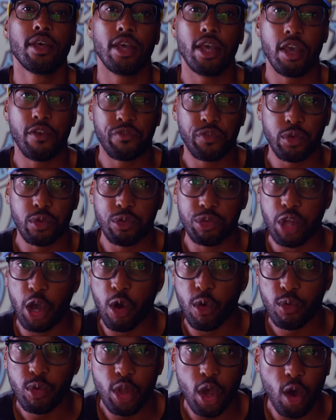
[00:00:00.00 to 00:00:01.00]
If you
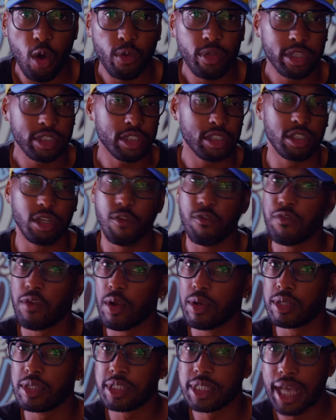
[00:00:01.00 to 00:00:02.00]
don't know, this is your
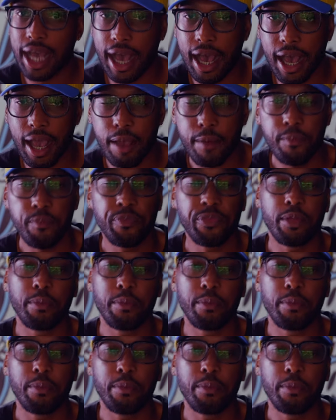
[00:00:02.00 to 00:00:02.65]
first time.